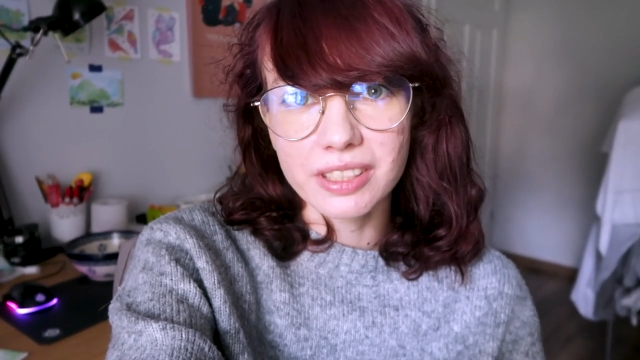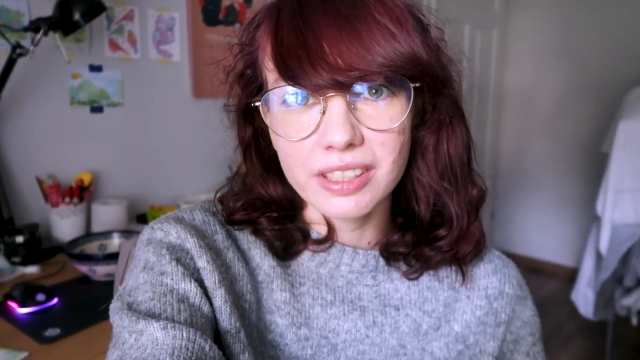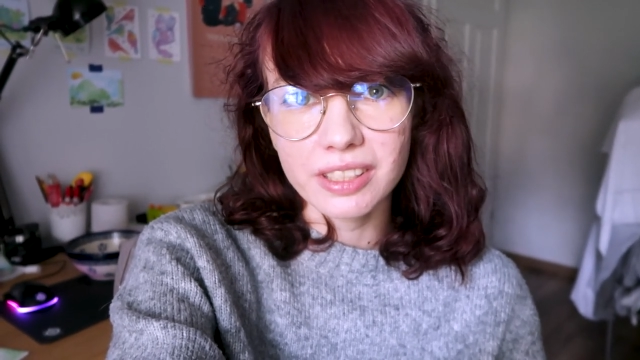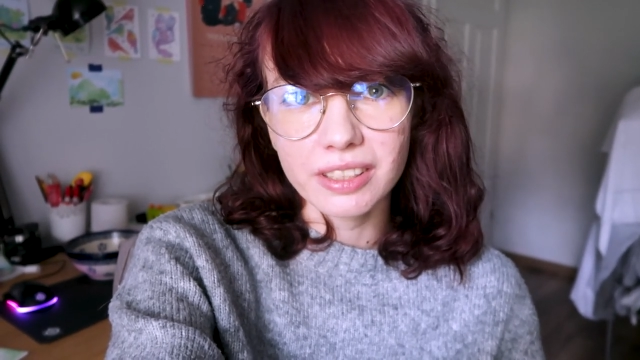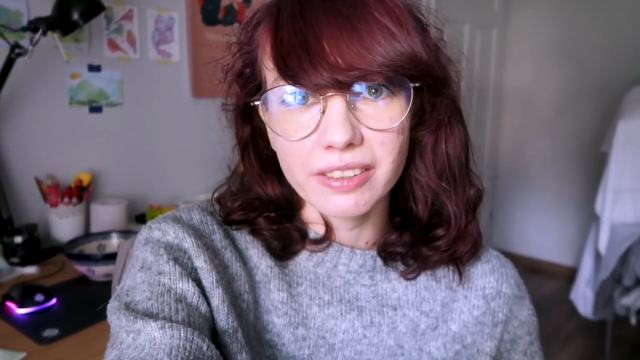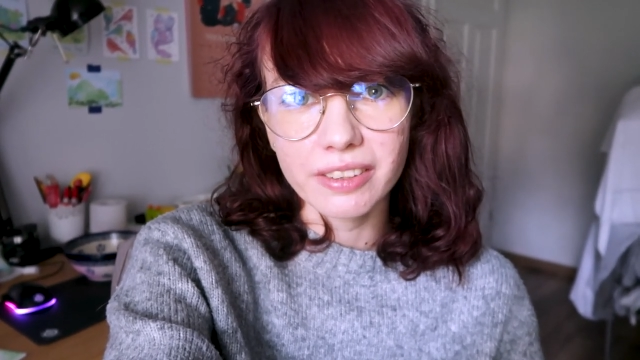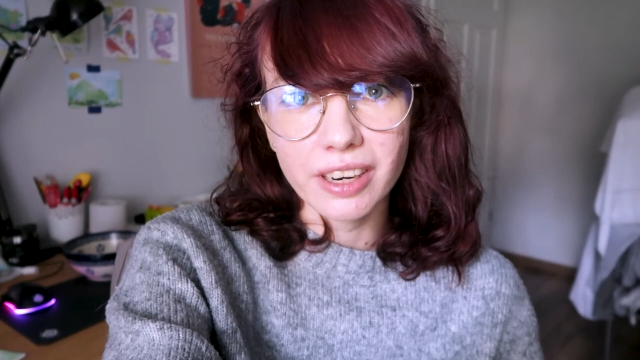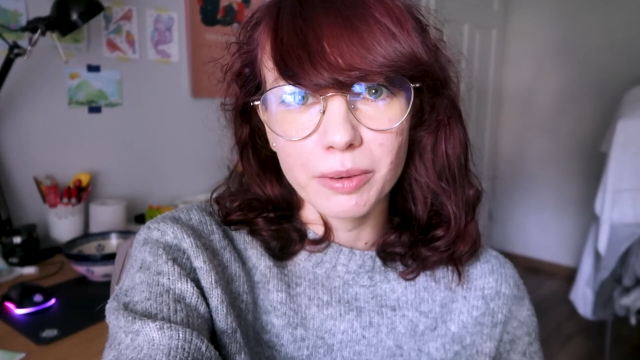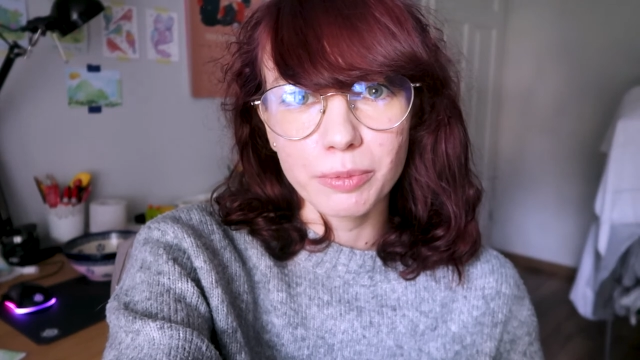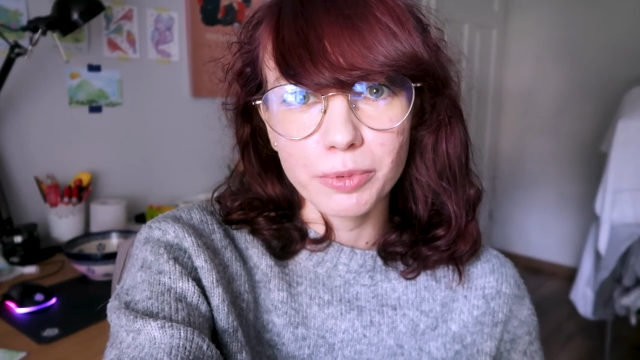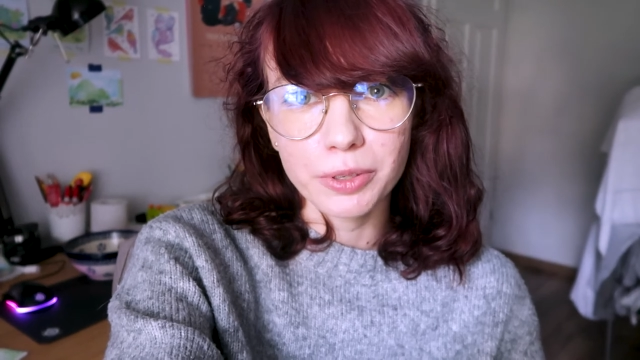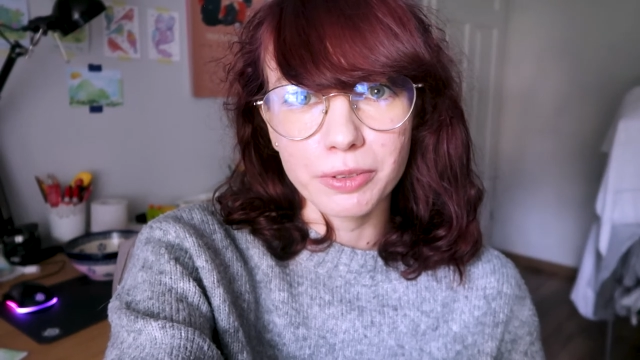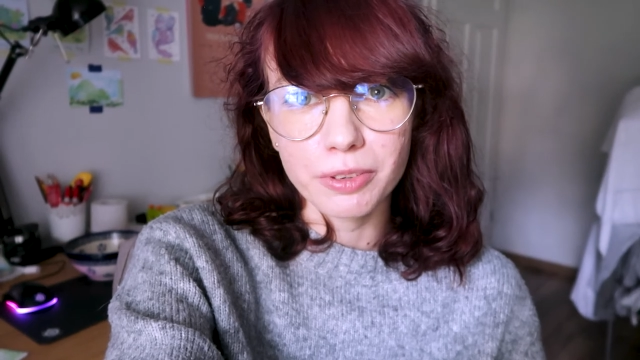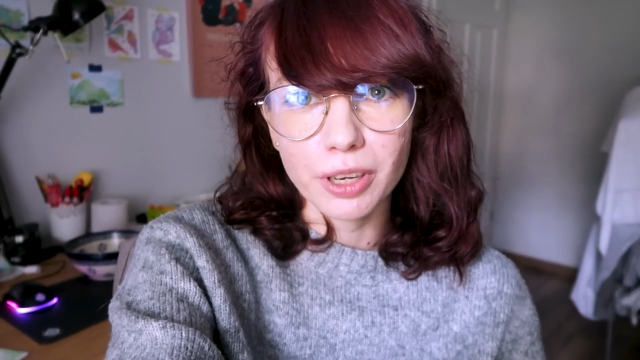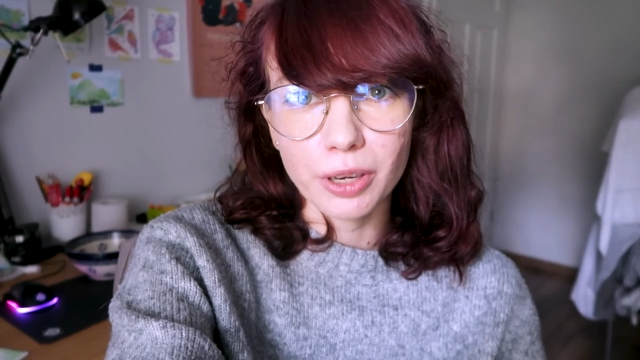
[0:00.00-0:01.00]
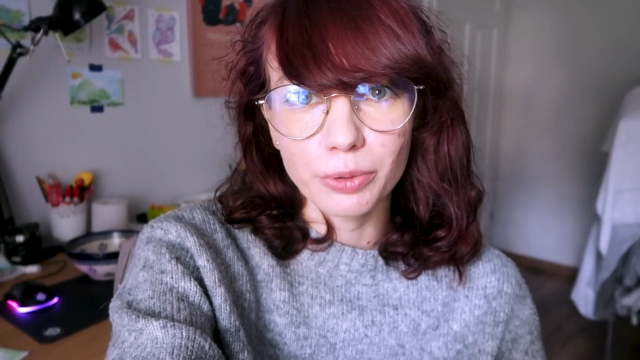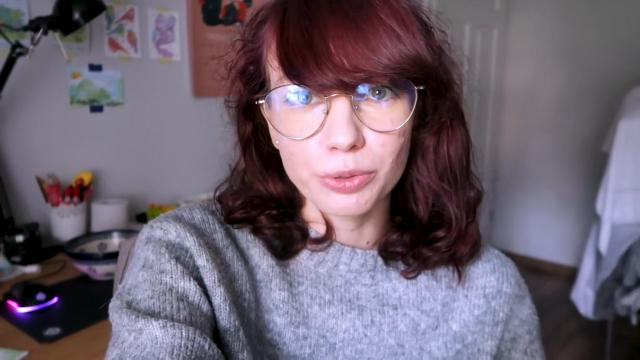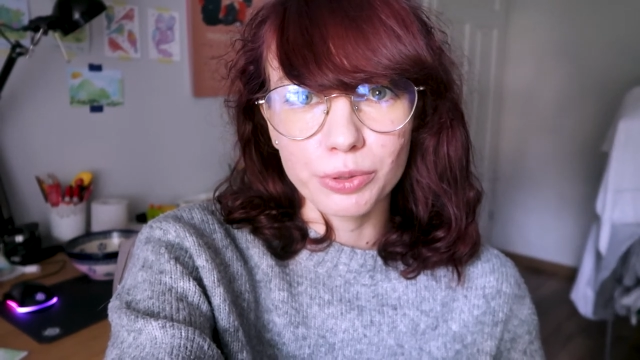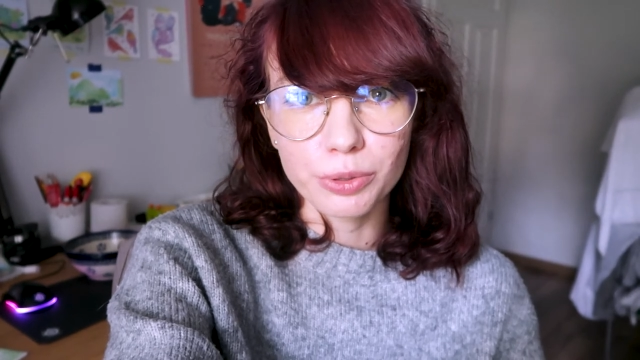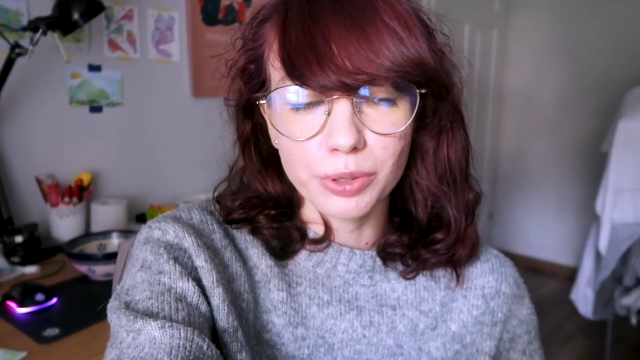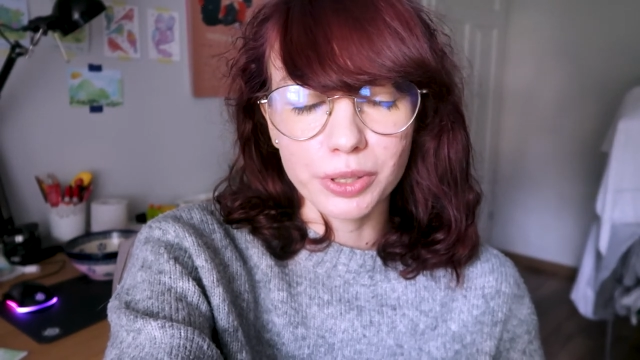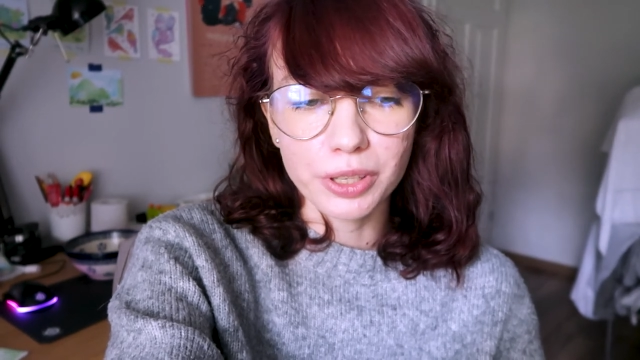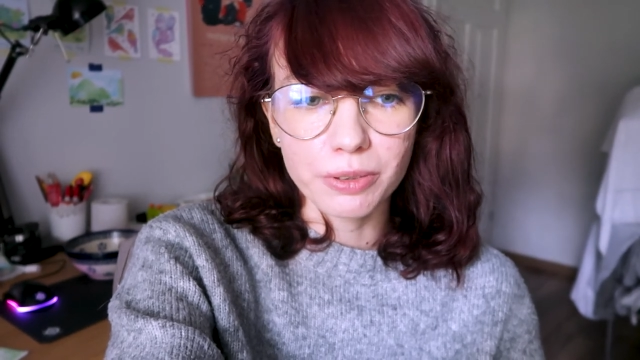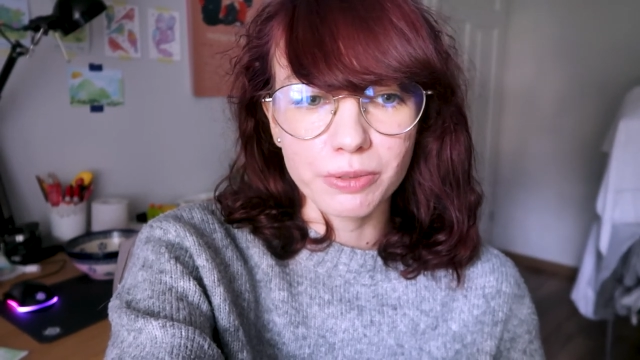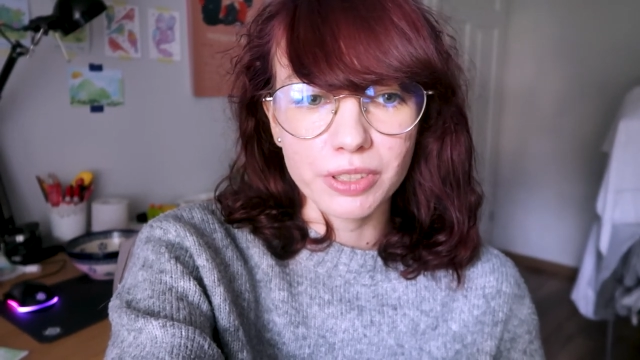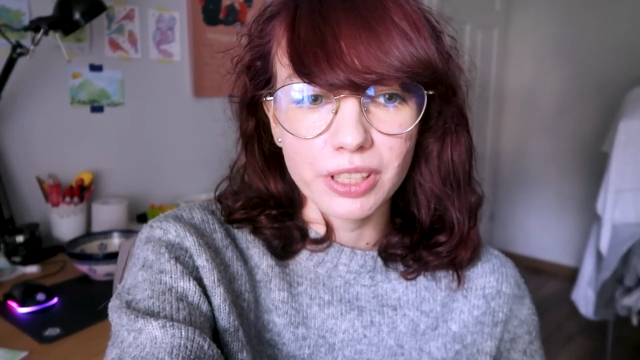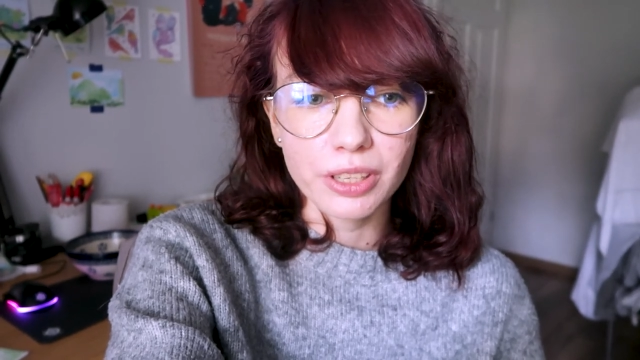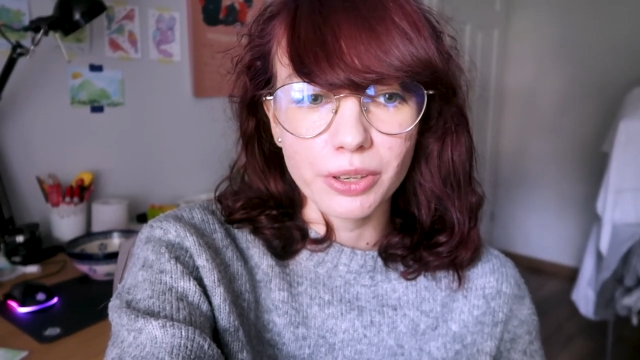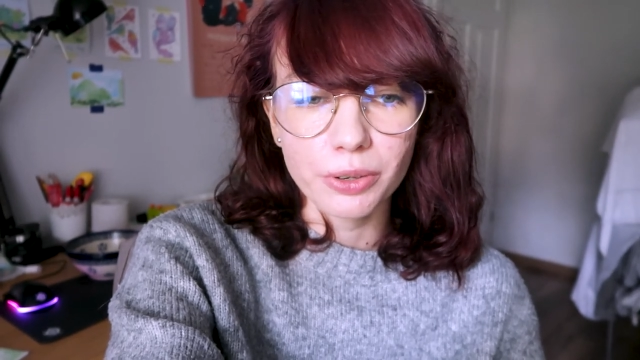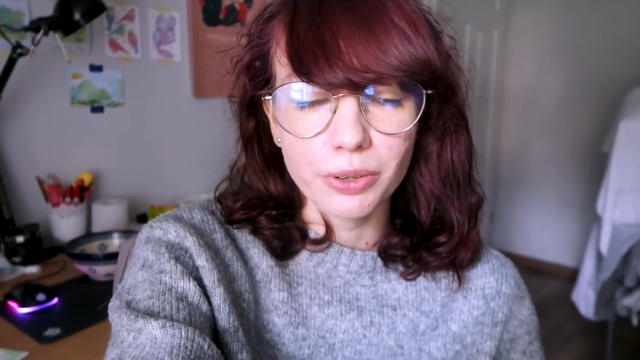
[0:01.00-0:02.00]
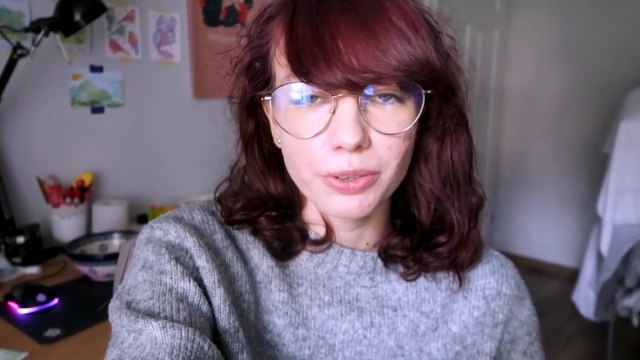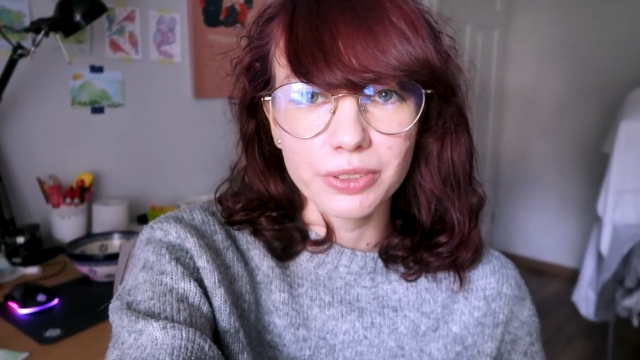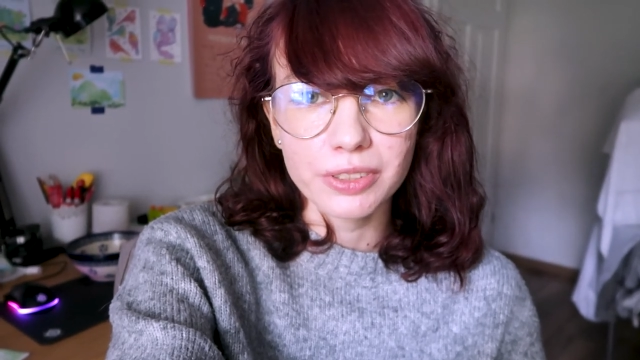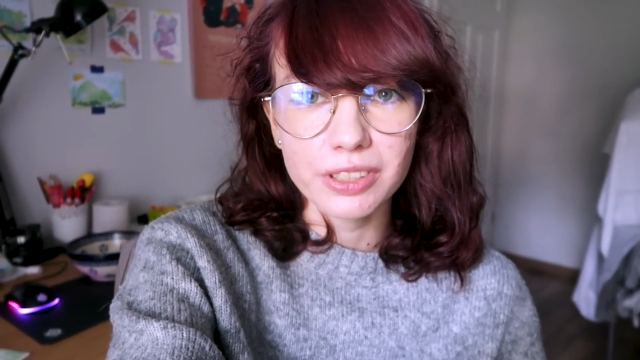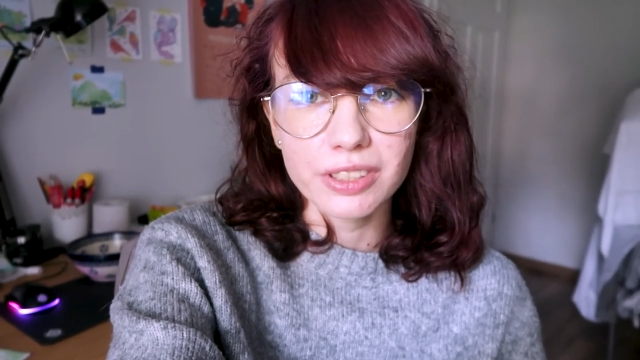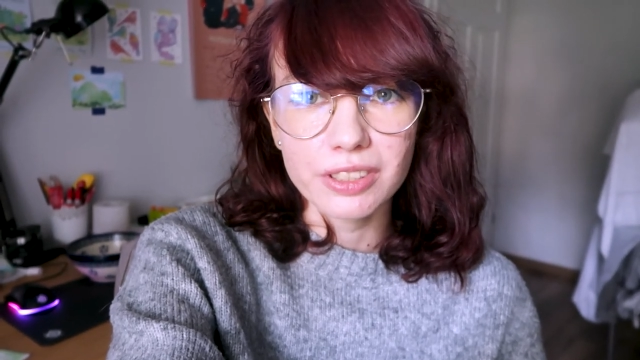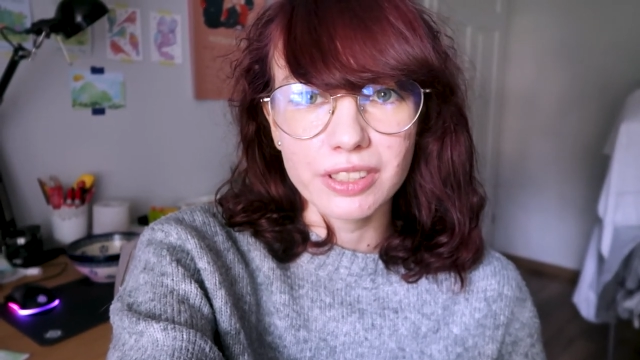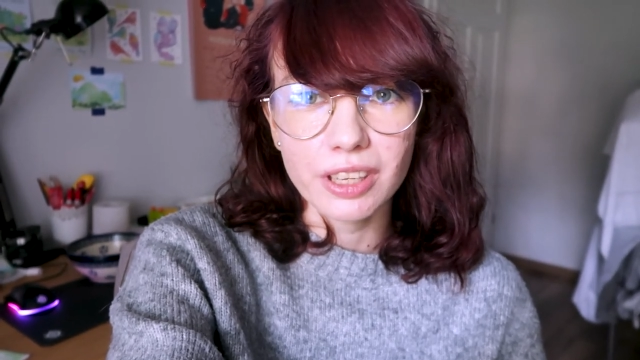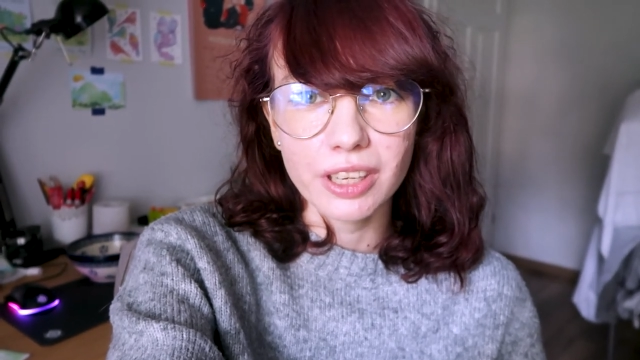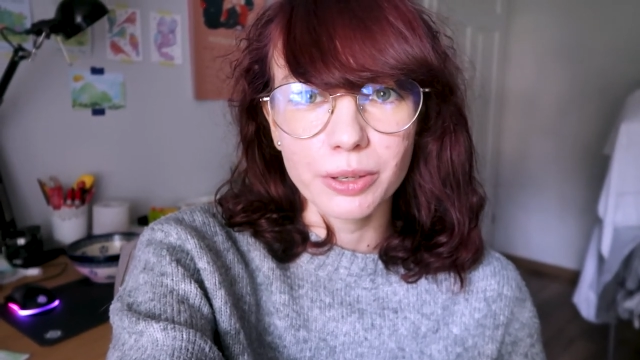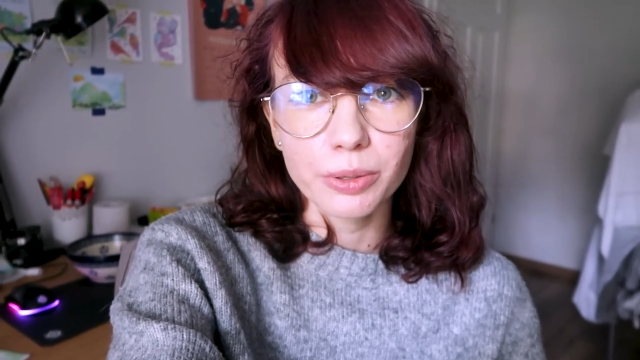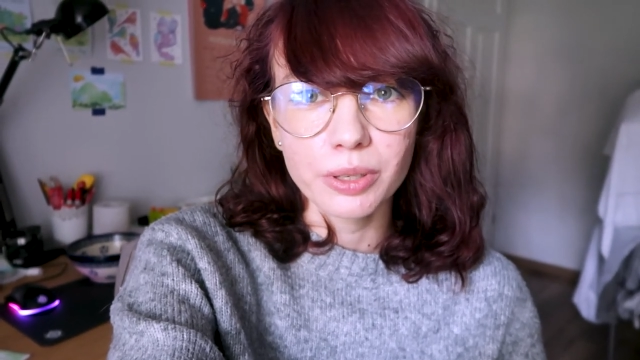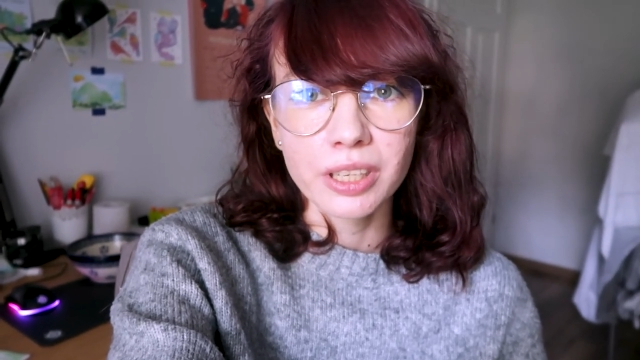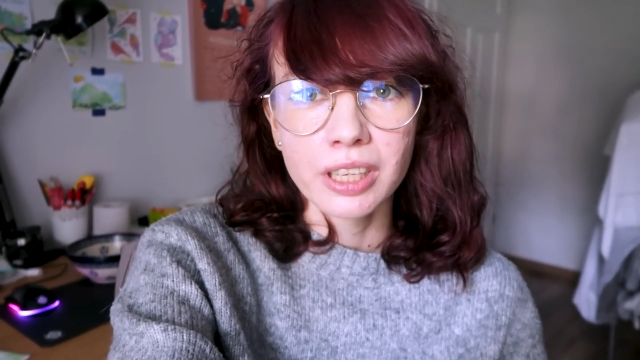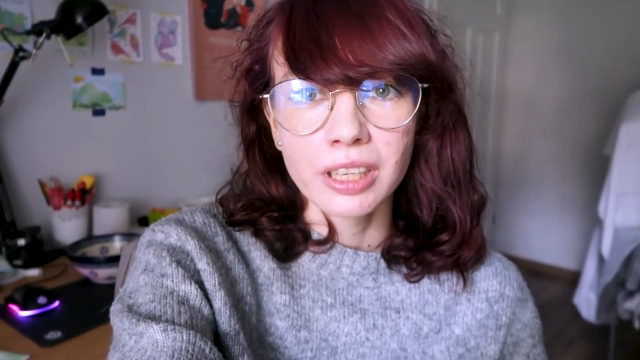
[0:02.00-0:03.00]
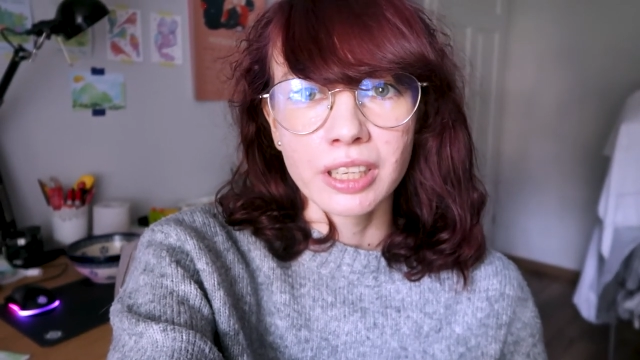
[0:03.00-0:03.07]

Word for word: Instagram without doing video content now,